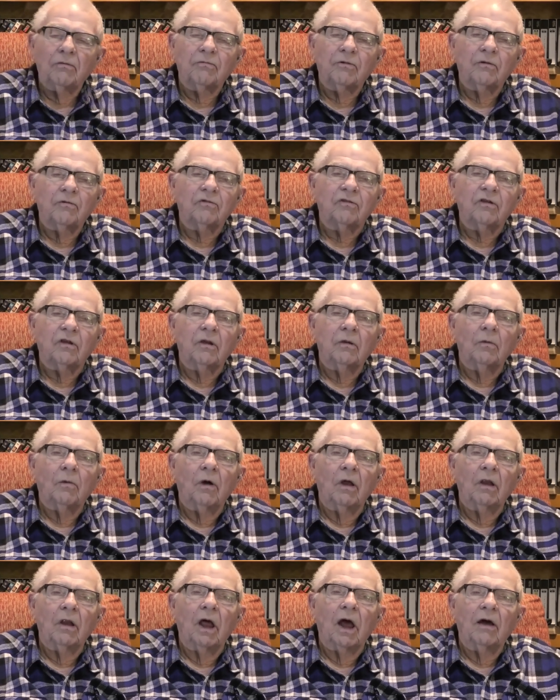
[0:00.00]
if you've seen
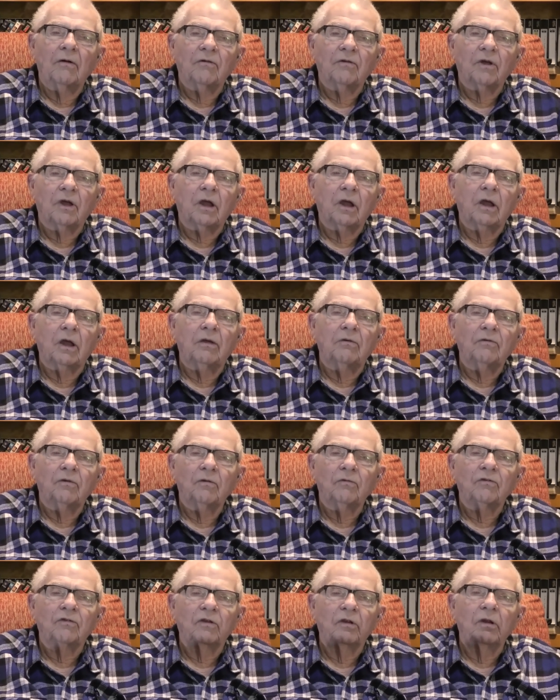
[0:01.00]
one lava cave,
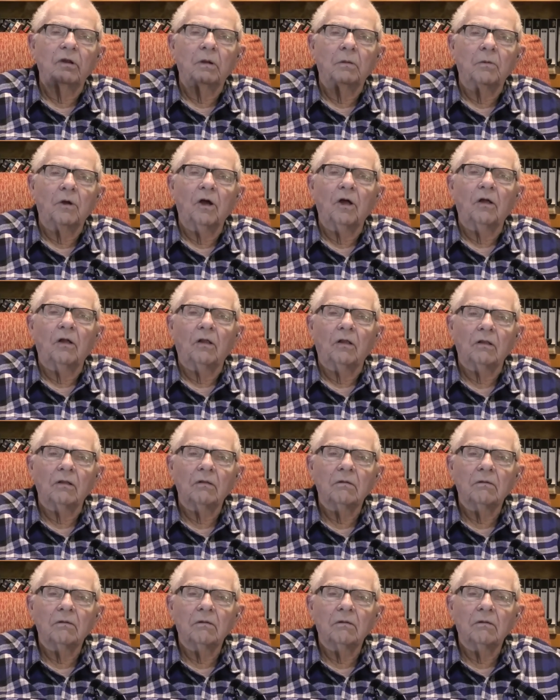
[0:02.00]
you've seen them all.